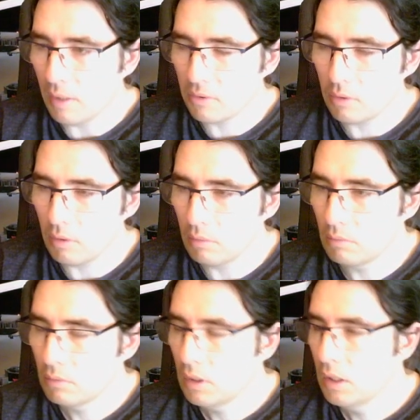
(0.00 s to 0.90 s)
So
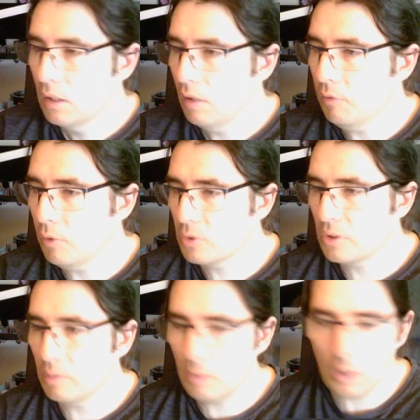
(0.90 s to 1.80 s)
unfortunately, we no